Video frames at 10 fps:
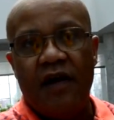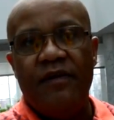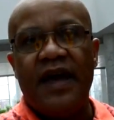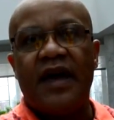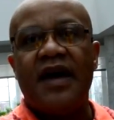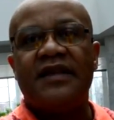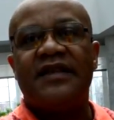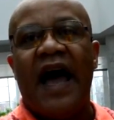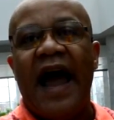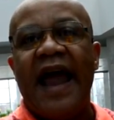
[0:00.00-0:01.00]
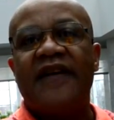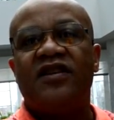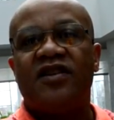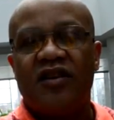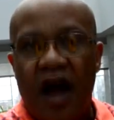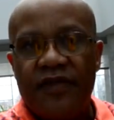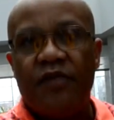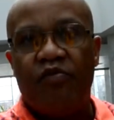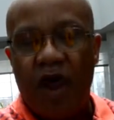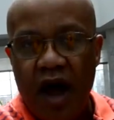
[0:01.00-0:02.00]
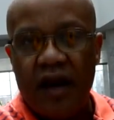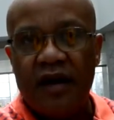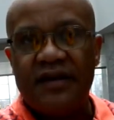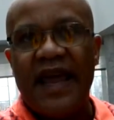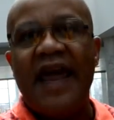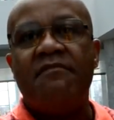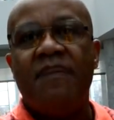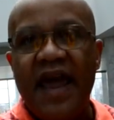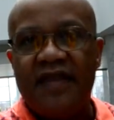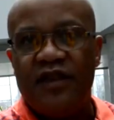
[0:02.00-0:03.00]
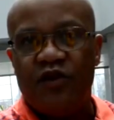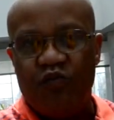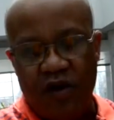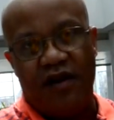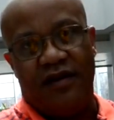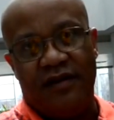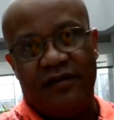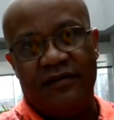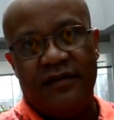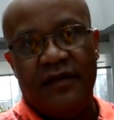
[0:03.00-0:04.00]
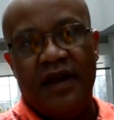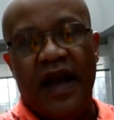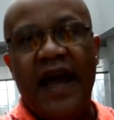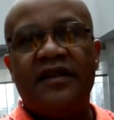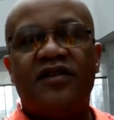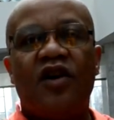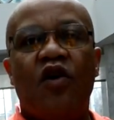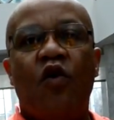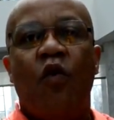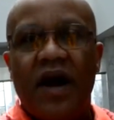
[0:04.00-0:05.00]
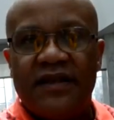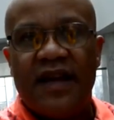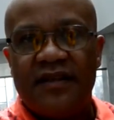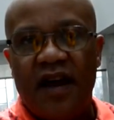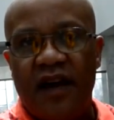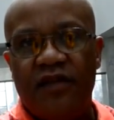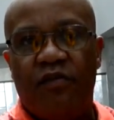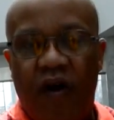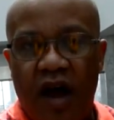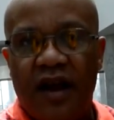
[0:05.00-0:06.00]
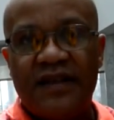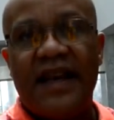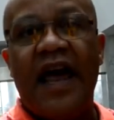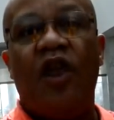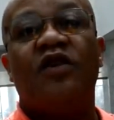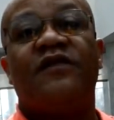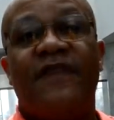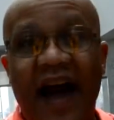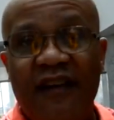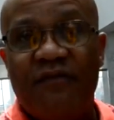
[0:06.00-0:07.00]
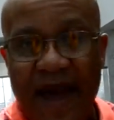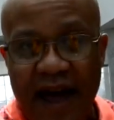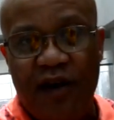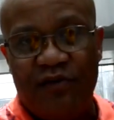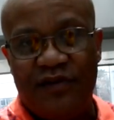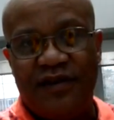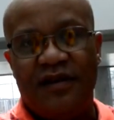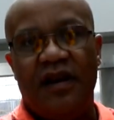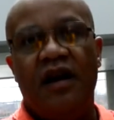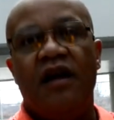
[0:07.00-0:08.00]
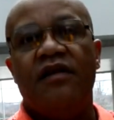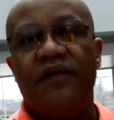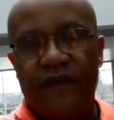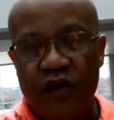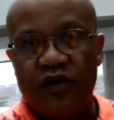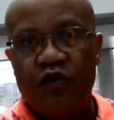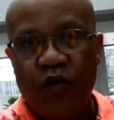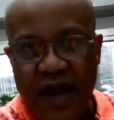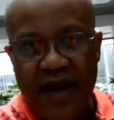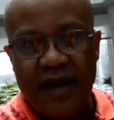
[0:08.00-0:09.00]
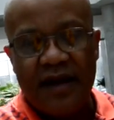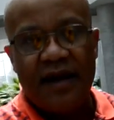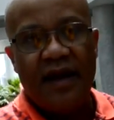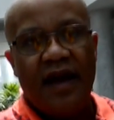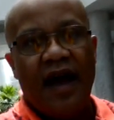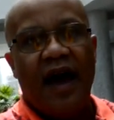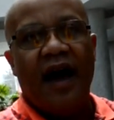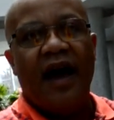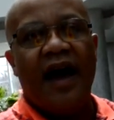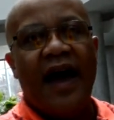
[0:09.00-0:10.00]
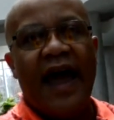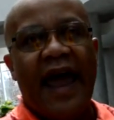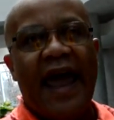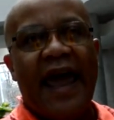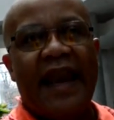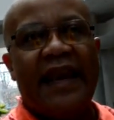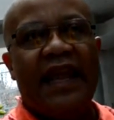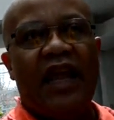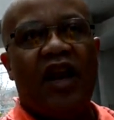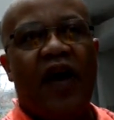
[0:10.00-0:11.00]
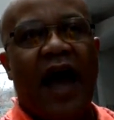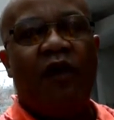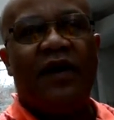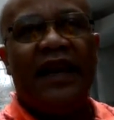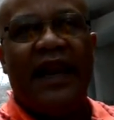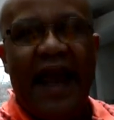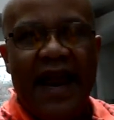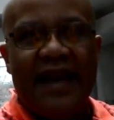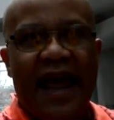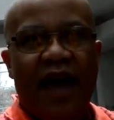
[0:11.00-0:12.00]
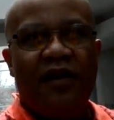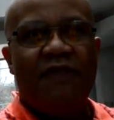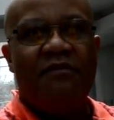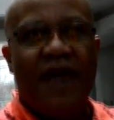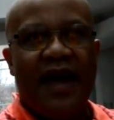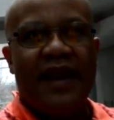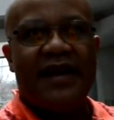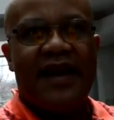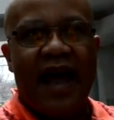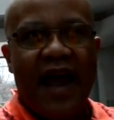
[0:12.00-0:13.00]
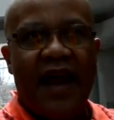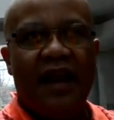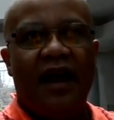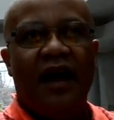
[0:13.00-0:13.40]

because I had to start the products and make this work. And so once I started the products and I lost 5 pounds the first week, and you know, I would lay down in bed at night